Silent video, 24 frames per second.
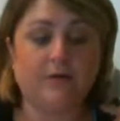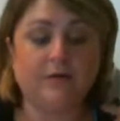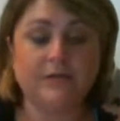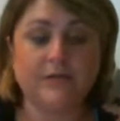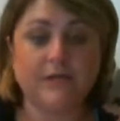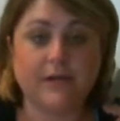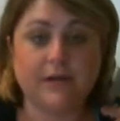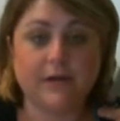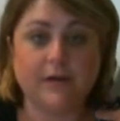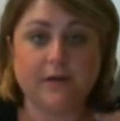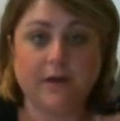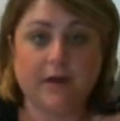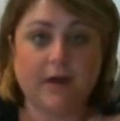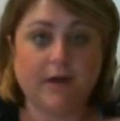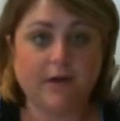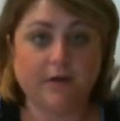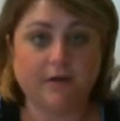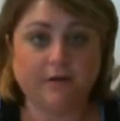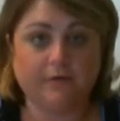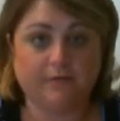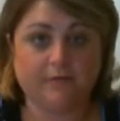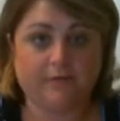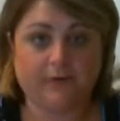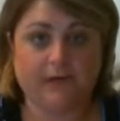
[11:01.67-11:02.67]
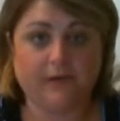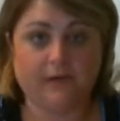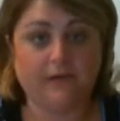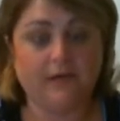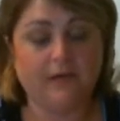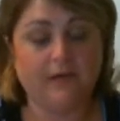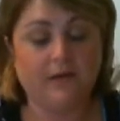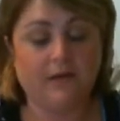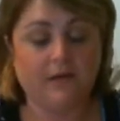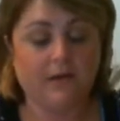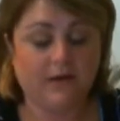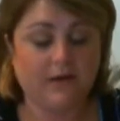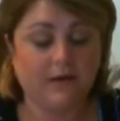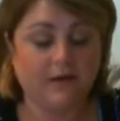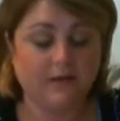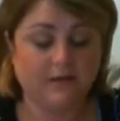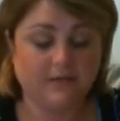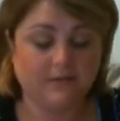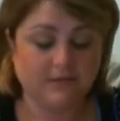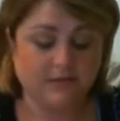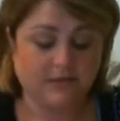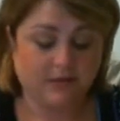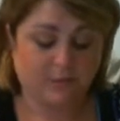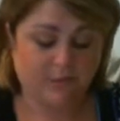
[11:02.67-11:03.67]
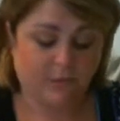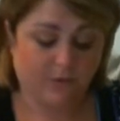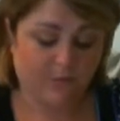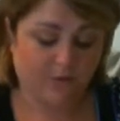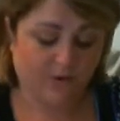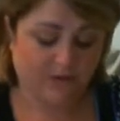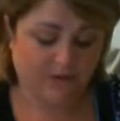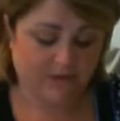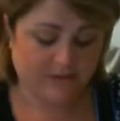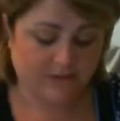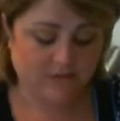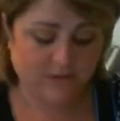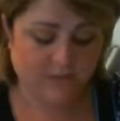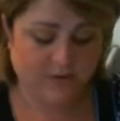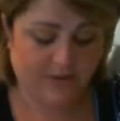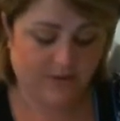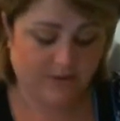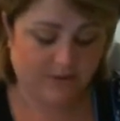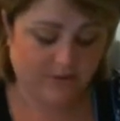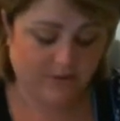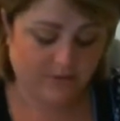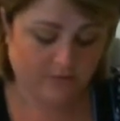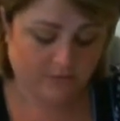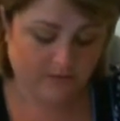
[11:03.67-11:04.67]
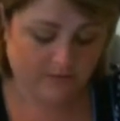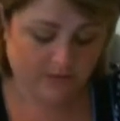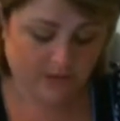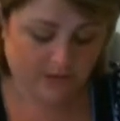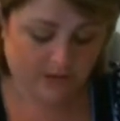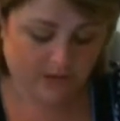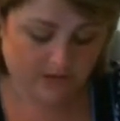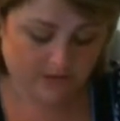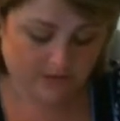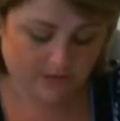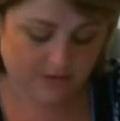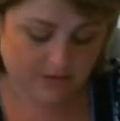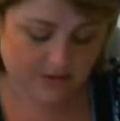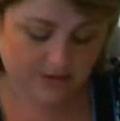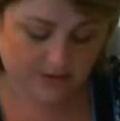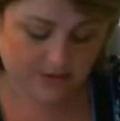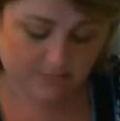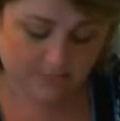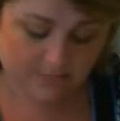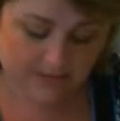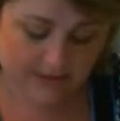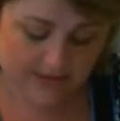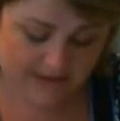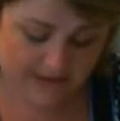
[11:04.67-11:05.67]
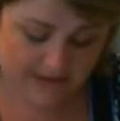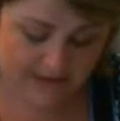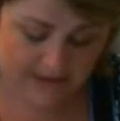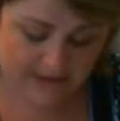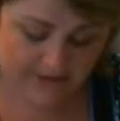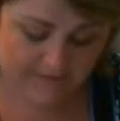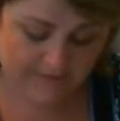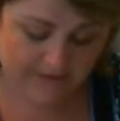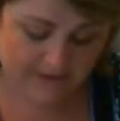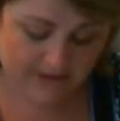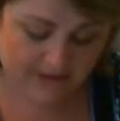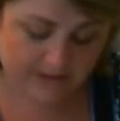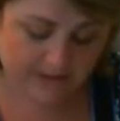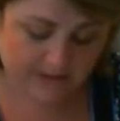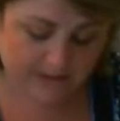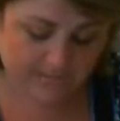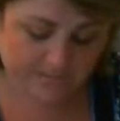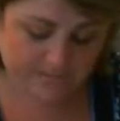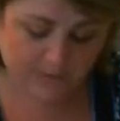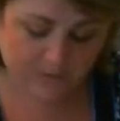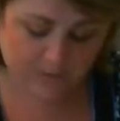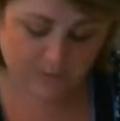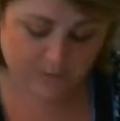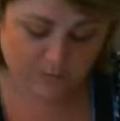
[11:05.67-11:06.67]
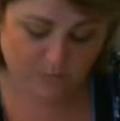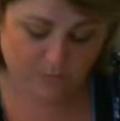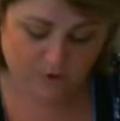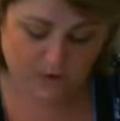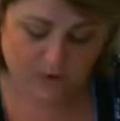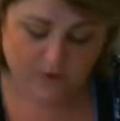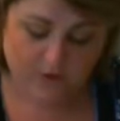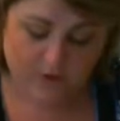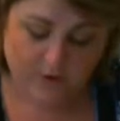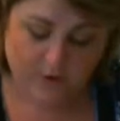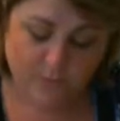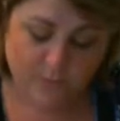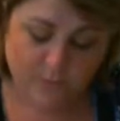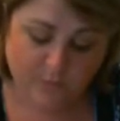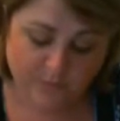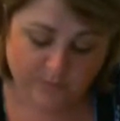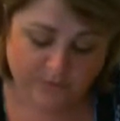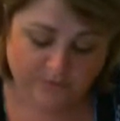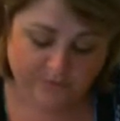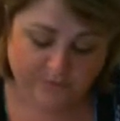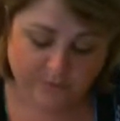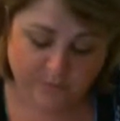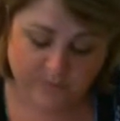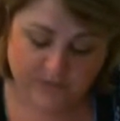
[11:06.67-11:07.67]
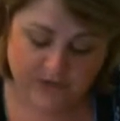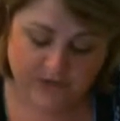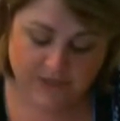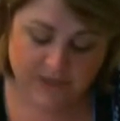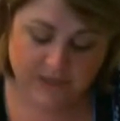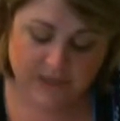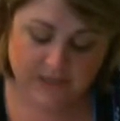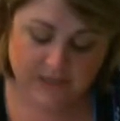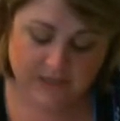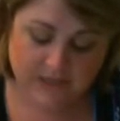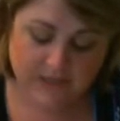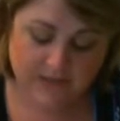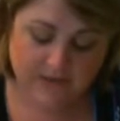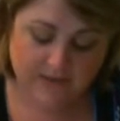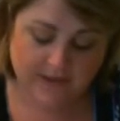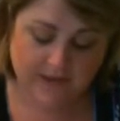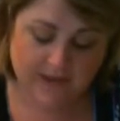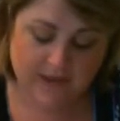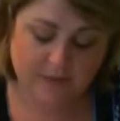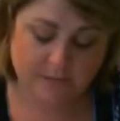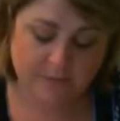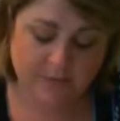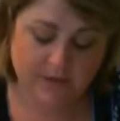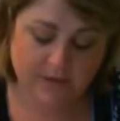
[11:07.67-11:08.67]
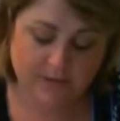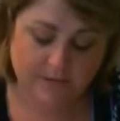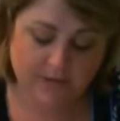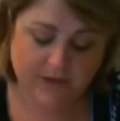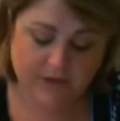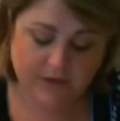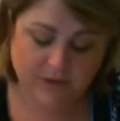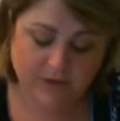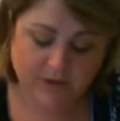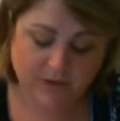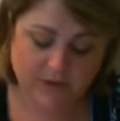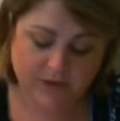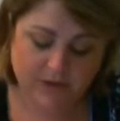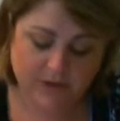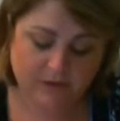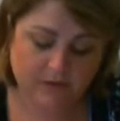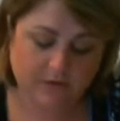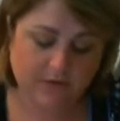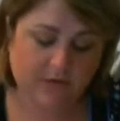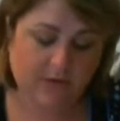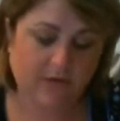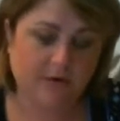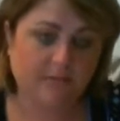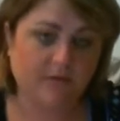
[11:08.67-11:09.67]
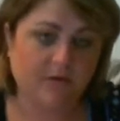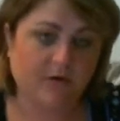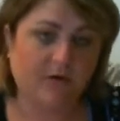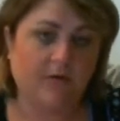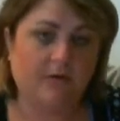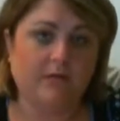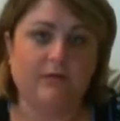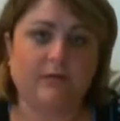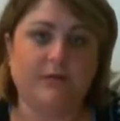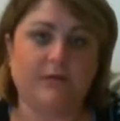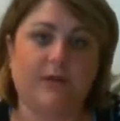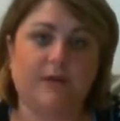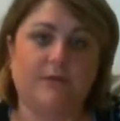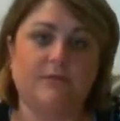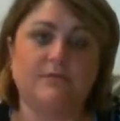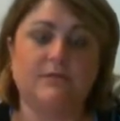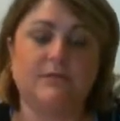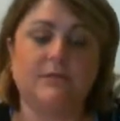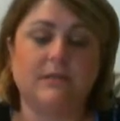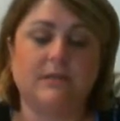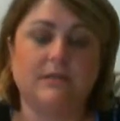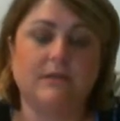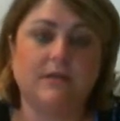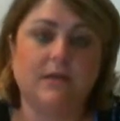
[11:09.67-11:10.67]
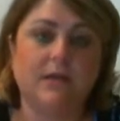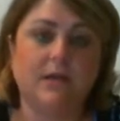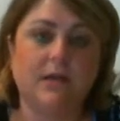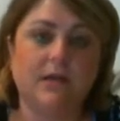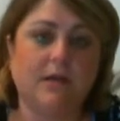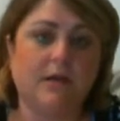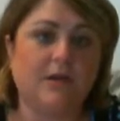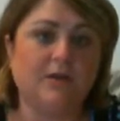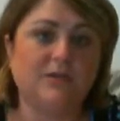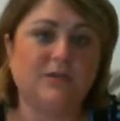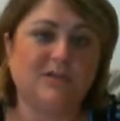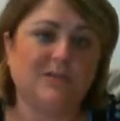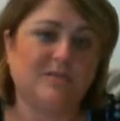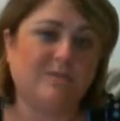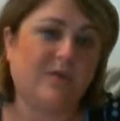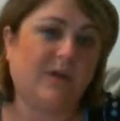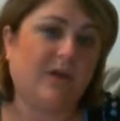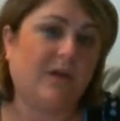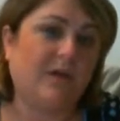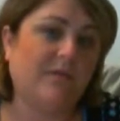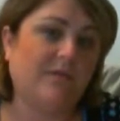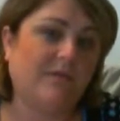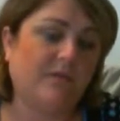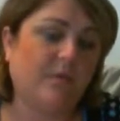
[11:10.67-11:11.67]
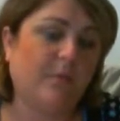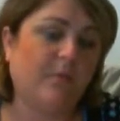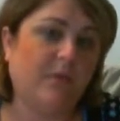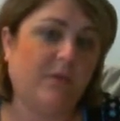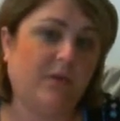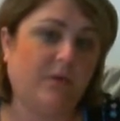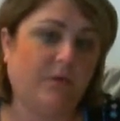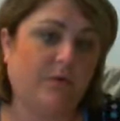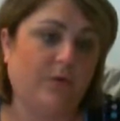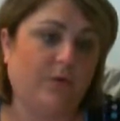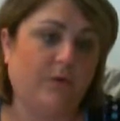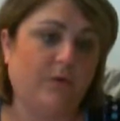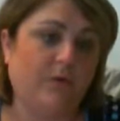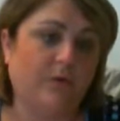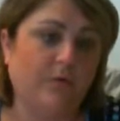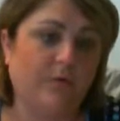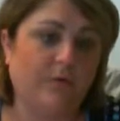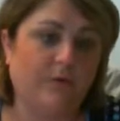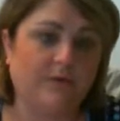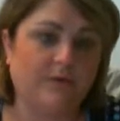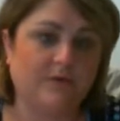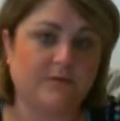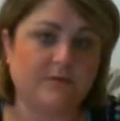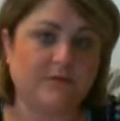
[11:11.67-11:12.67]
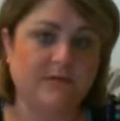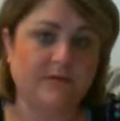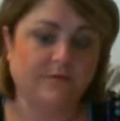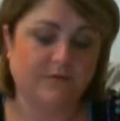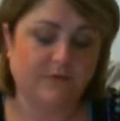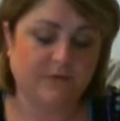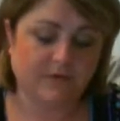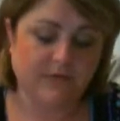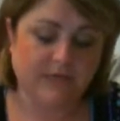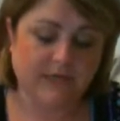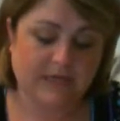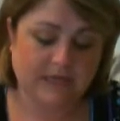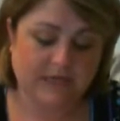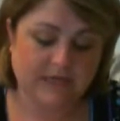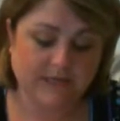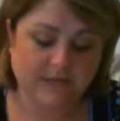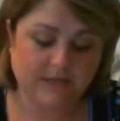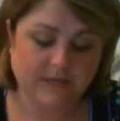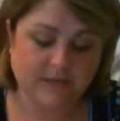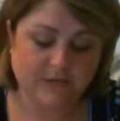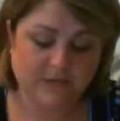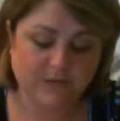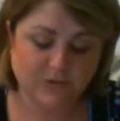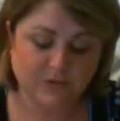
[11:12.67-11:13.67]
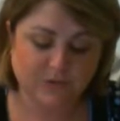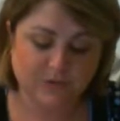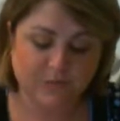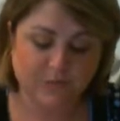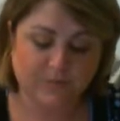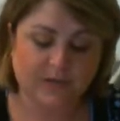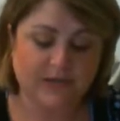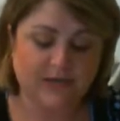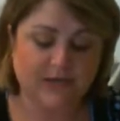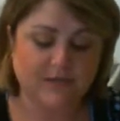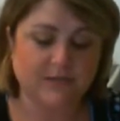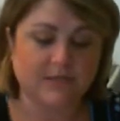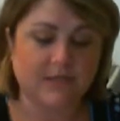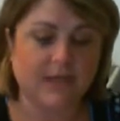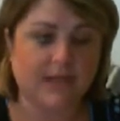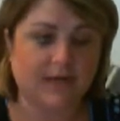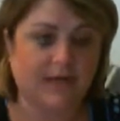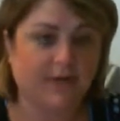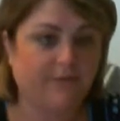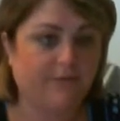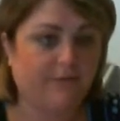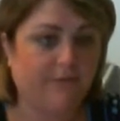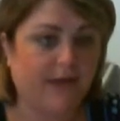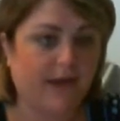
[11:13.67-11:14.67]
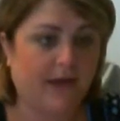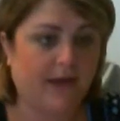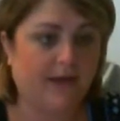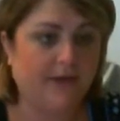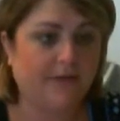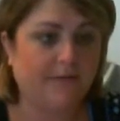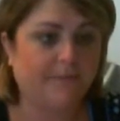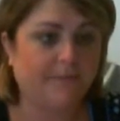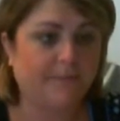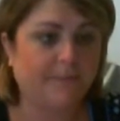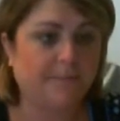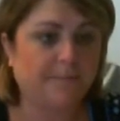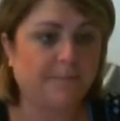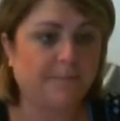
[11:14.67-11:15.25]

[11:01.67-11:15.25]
arteriography is one as well, and it may even give you more information than that, but make sure you look over all of those and just become familiar with those different tests, and those are on page 95.